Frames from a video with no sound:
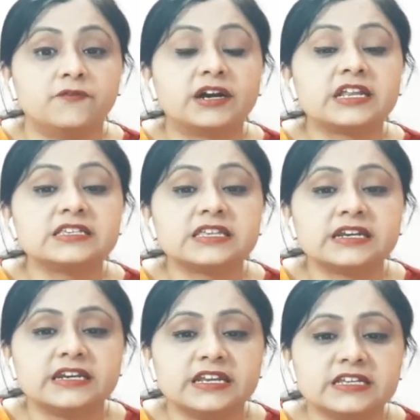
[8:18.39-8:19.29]
What is
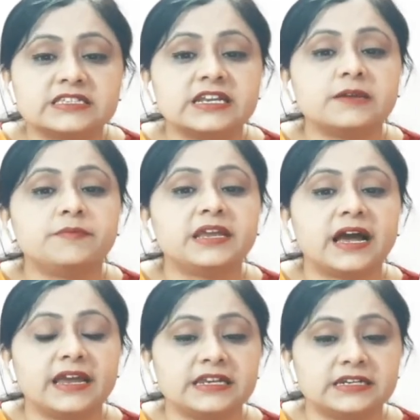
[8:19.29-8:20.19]
the reason
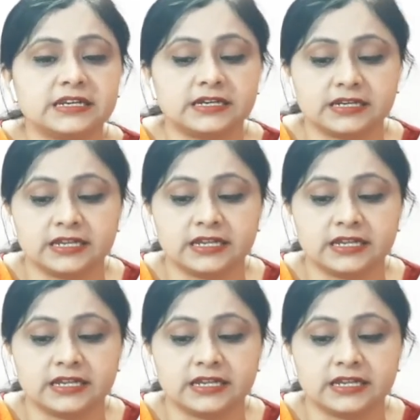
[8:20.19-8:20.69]
behind it?